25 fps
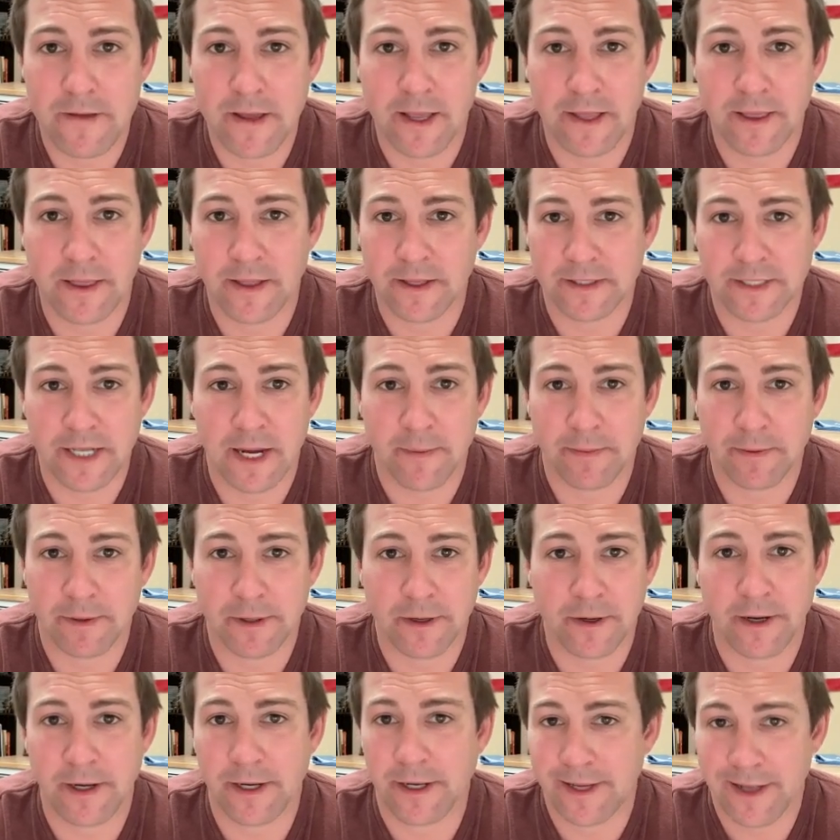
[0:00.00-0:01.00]
in this
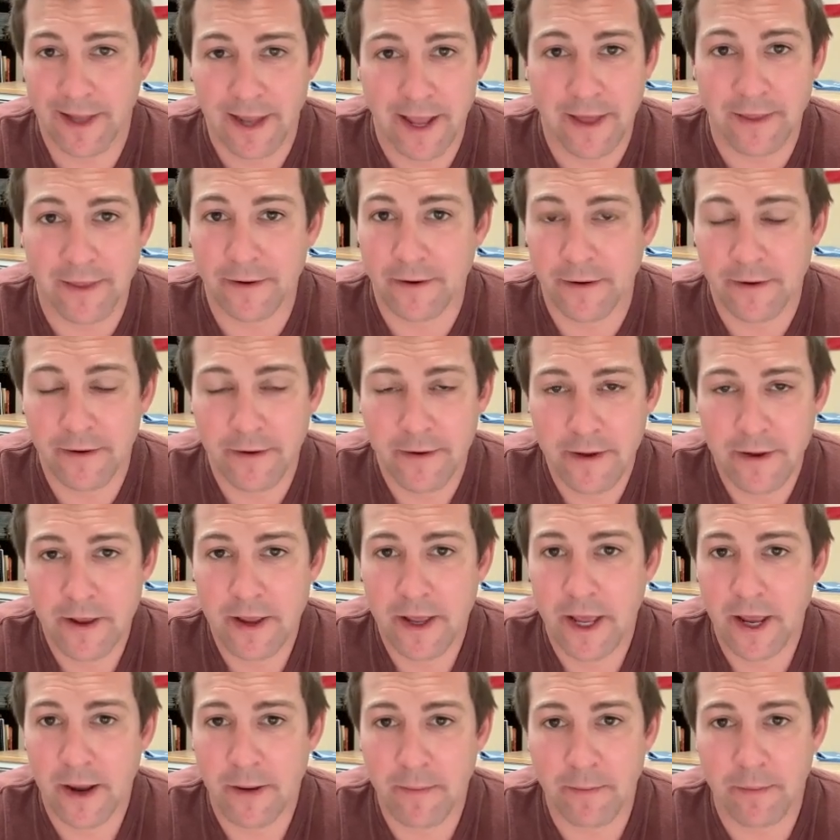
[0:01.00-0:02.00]
opportunity together
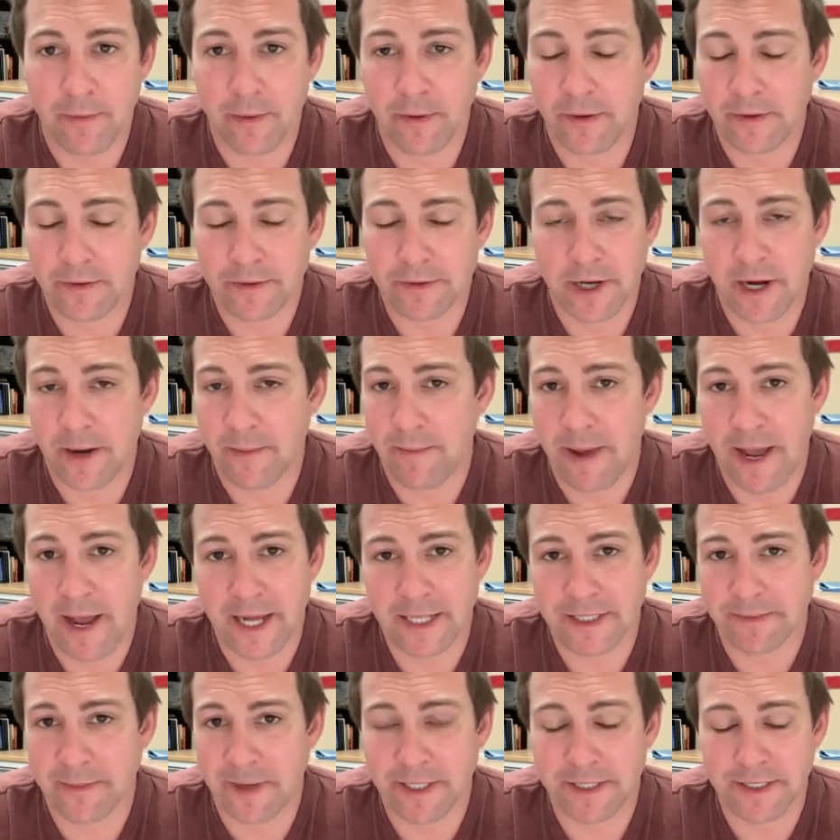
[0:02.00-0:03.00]
and try to
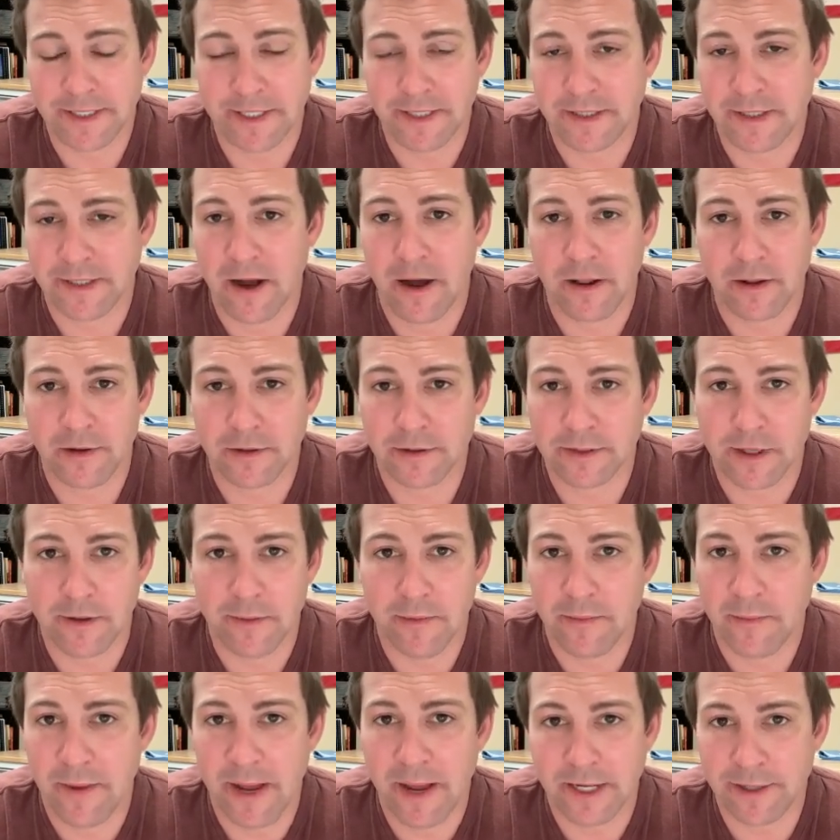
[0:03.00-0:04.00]
maximize these dollars
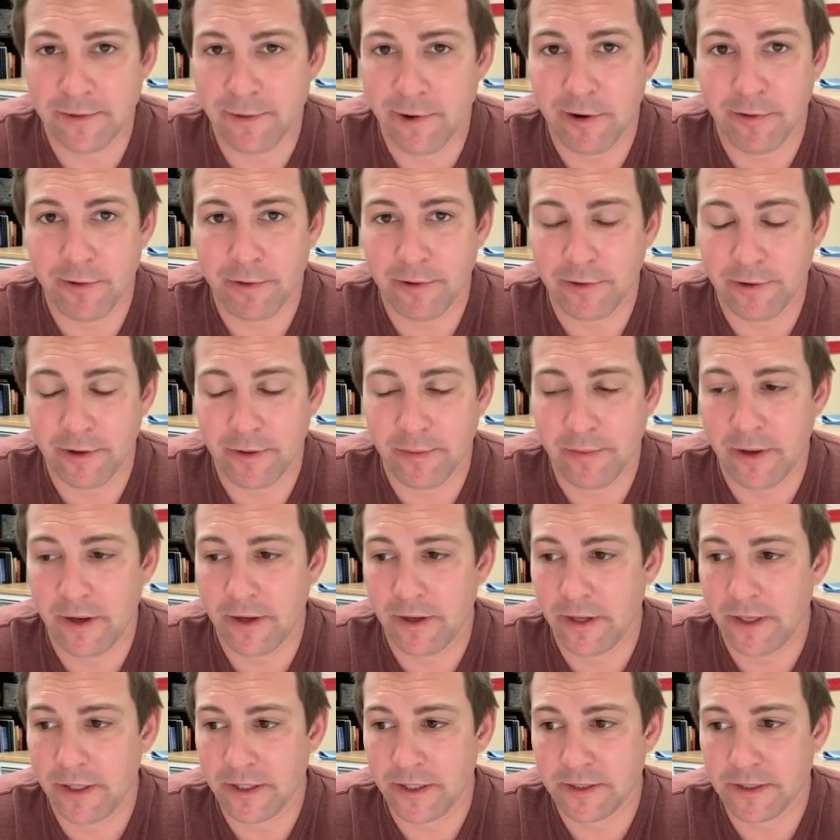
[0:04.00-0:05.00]
coming back to our rural
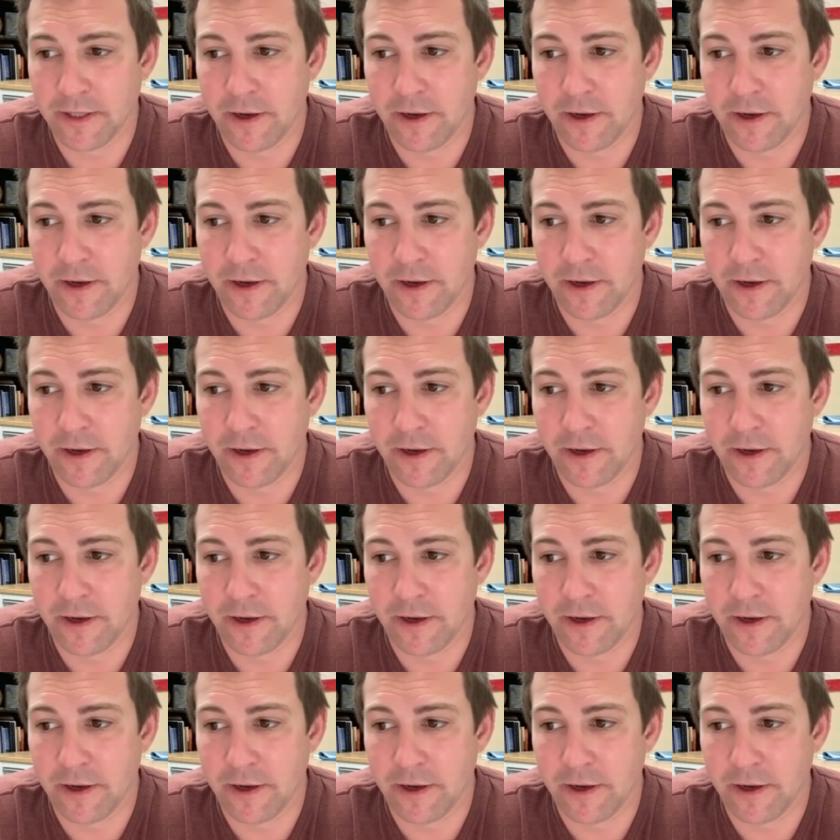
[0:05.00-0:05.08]
communities.